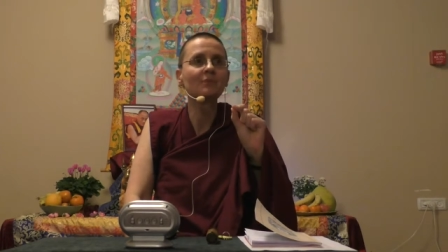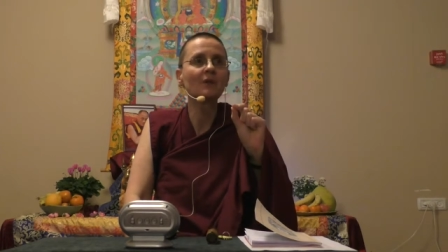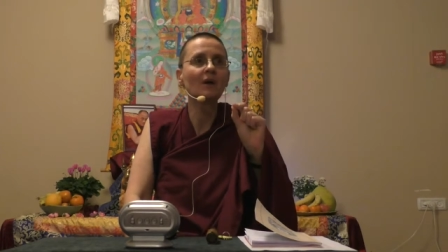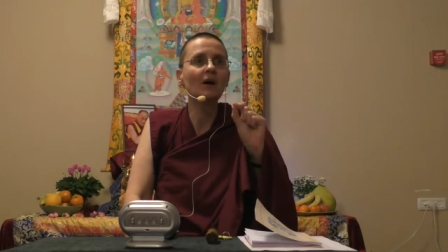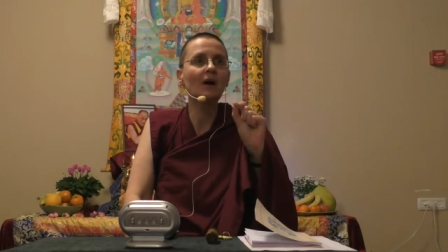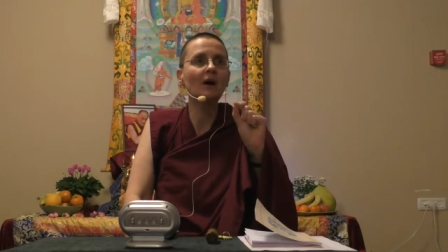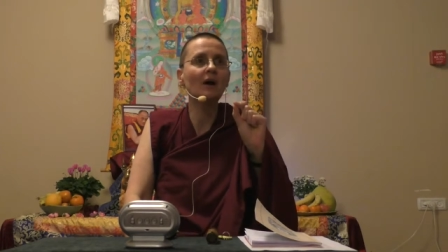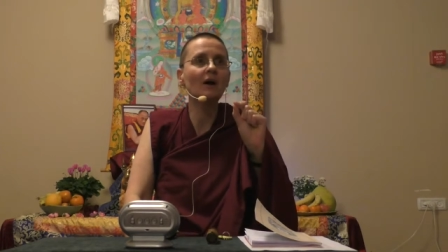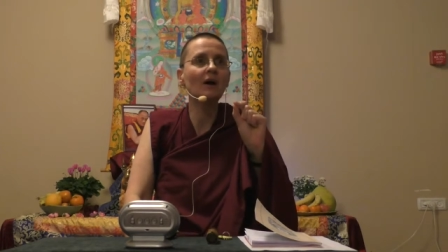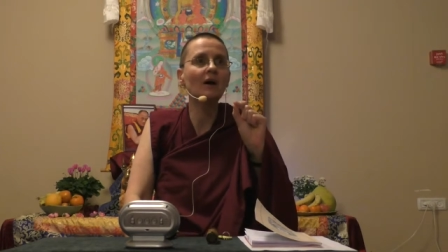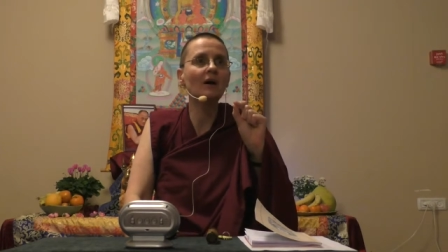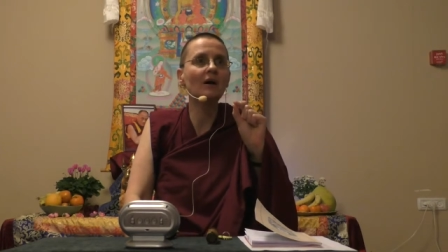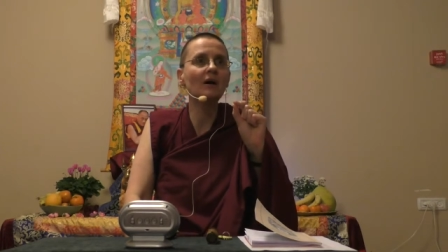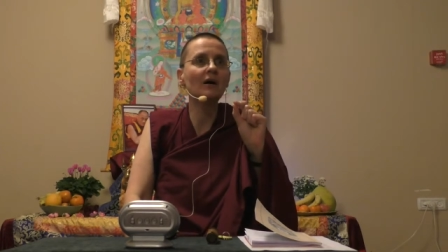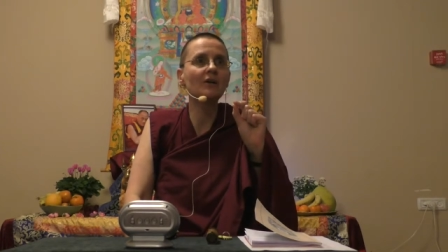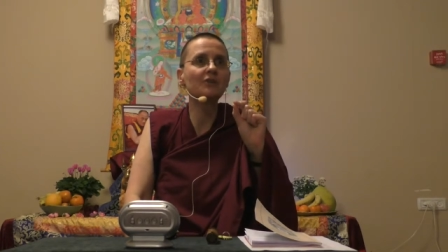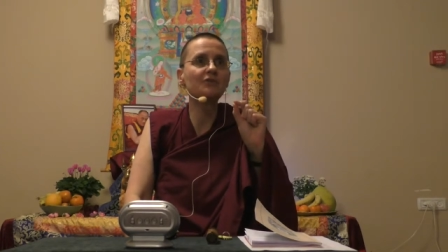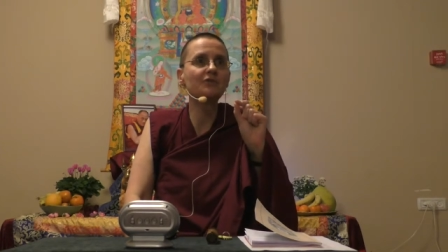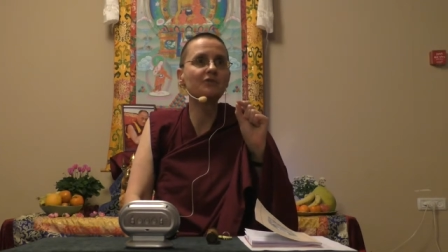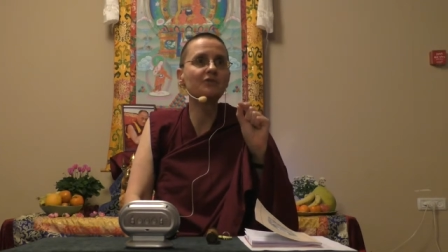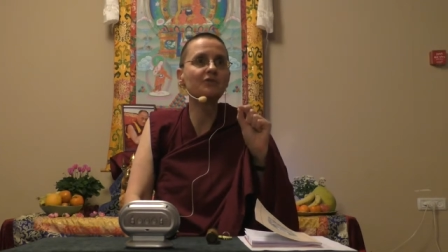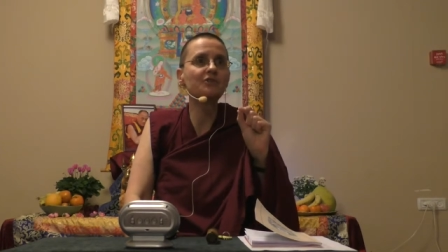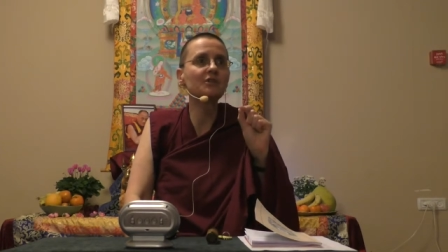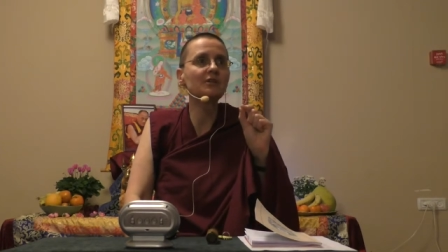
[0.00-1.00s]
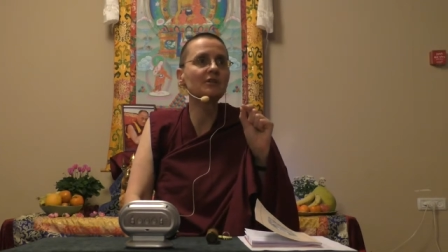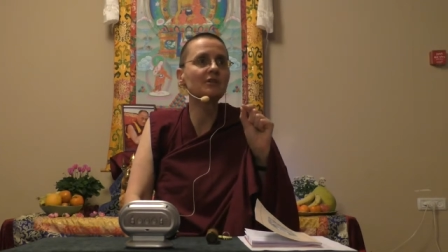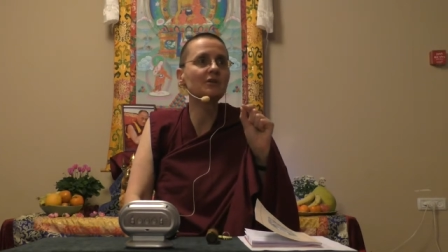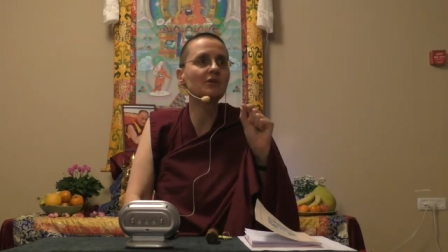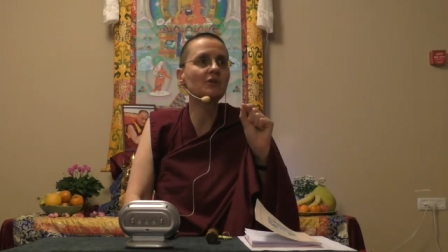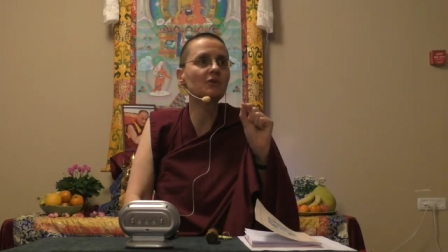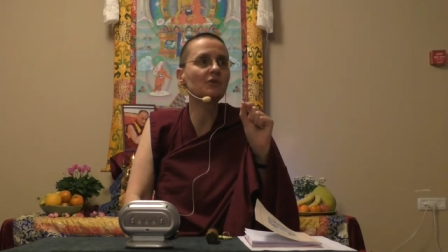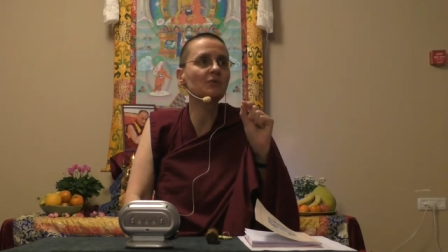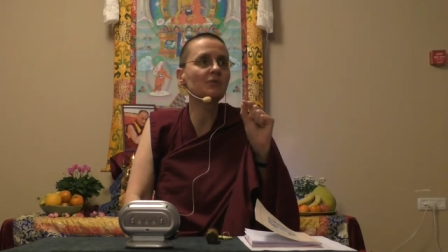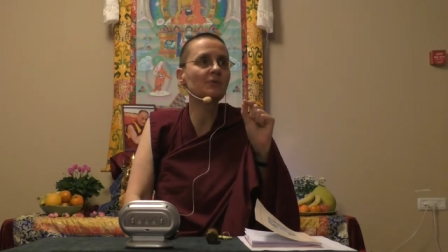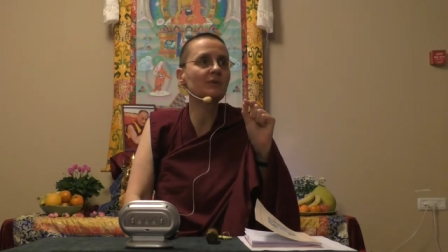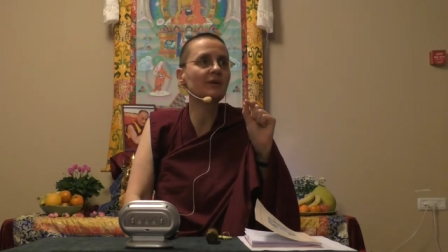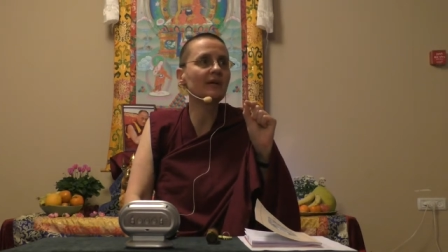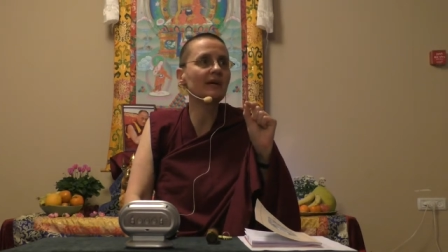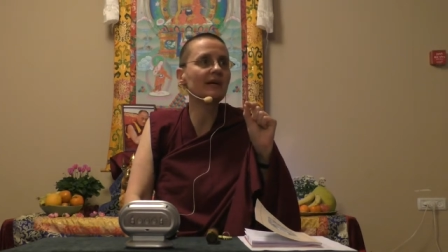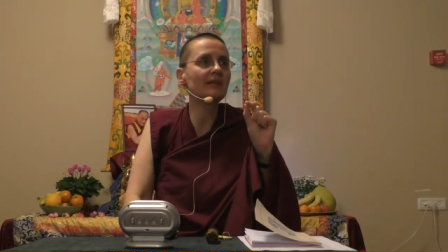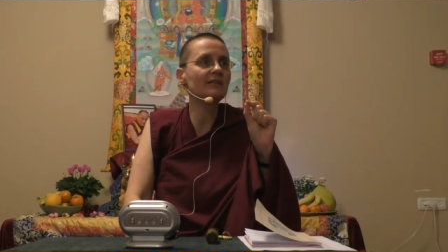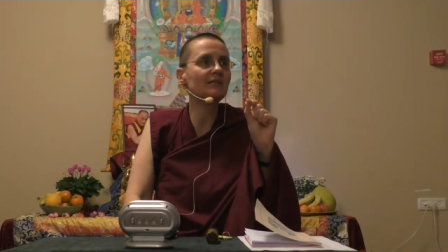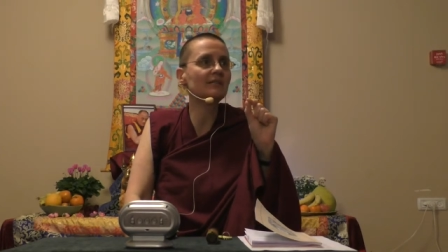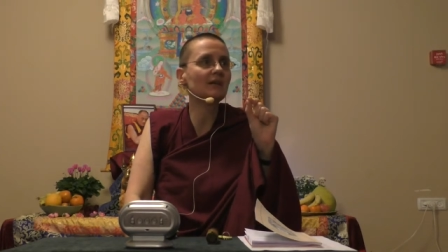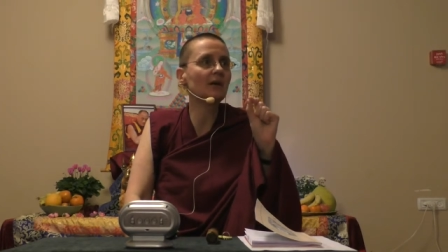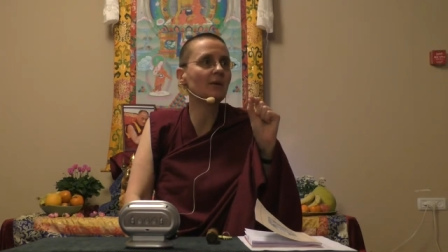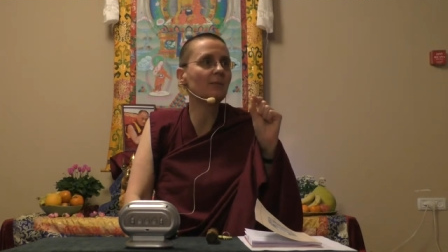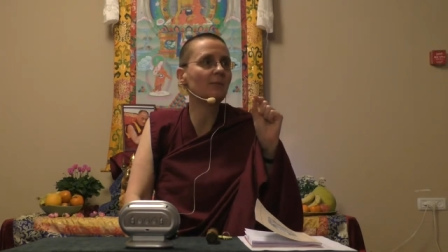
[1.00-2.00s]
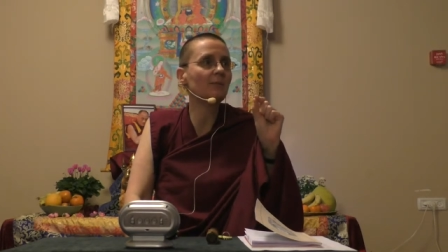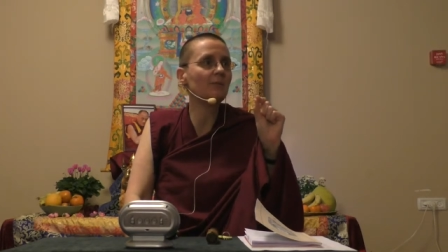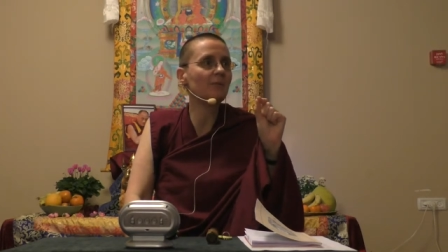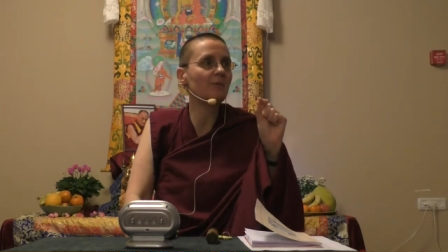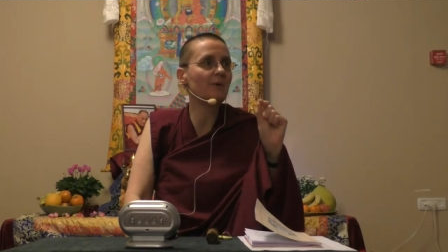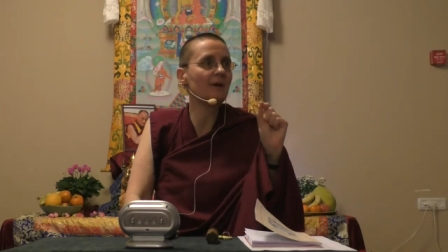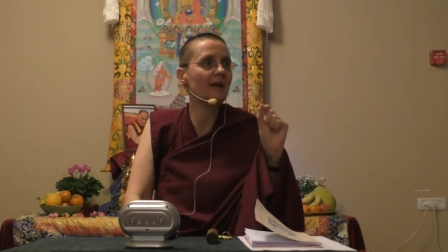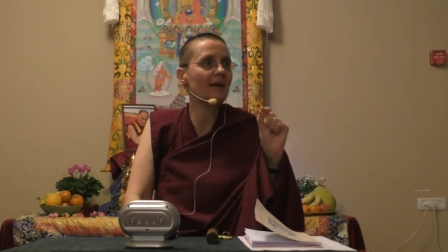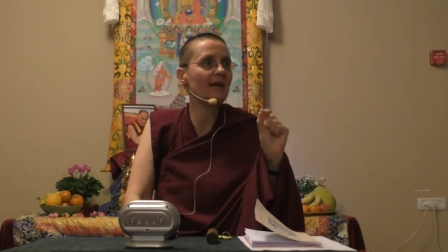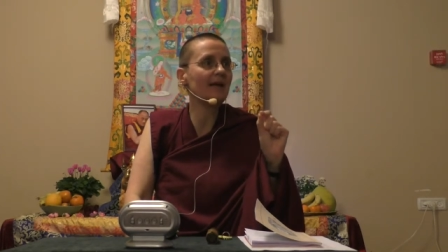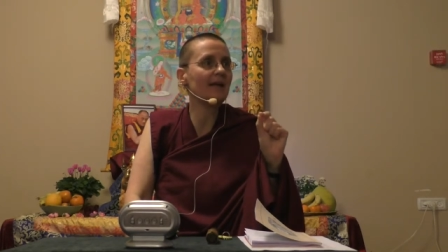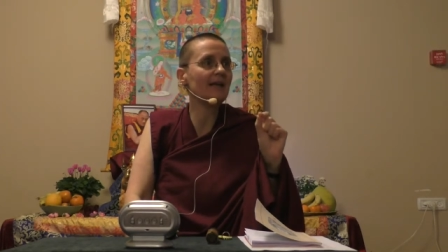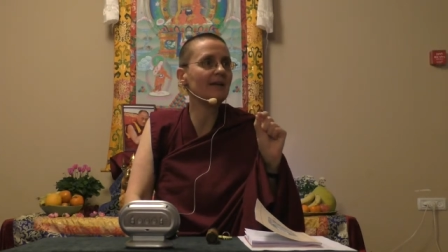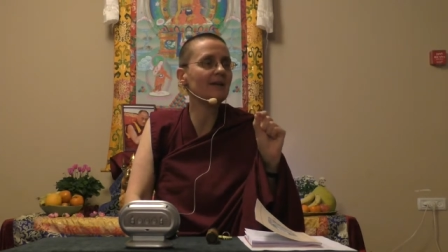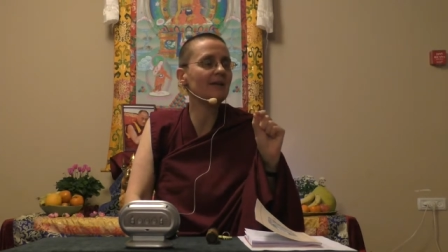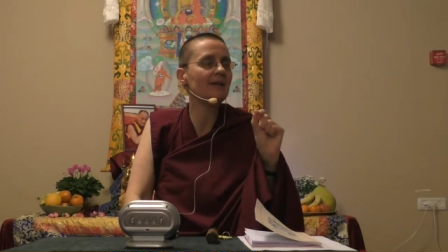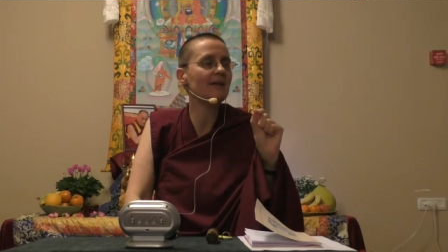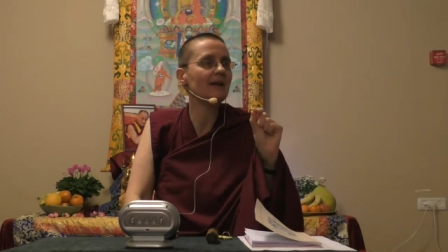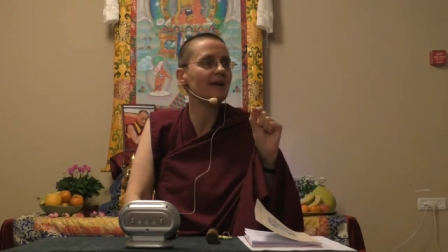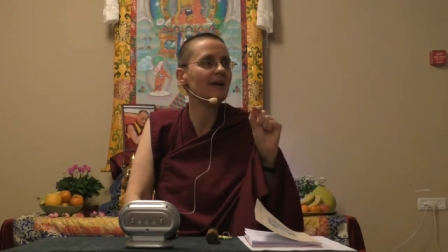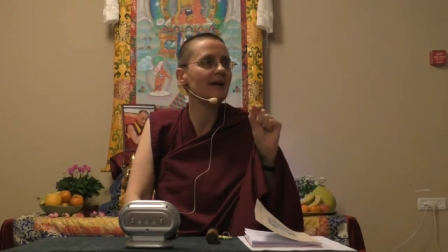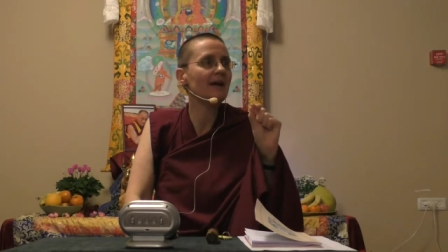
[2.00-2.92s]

Uh, artificially create a brain